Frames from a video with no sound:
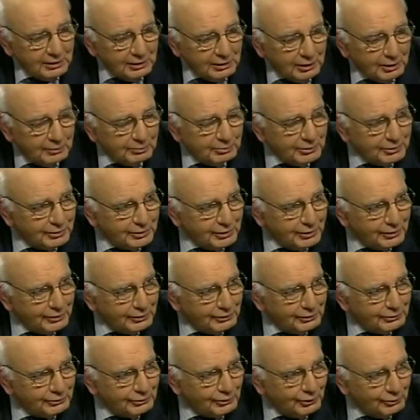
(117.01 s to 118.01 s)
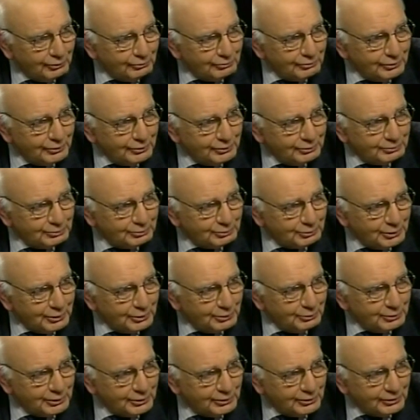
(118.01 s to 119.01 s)
Up or down, over, where
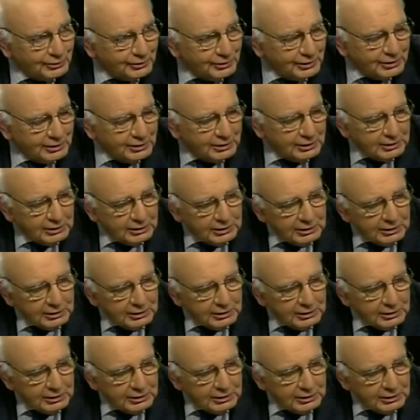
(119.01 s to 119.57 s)
are we going?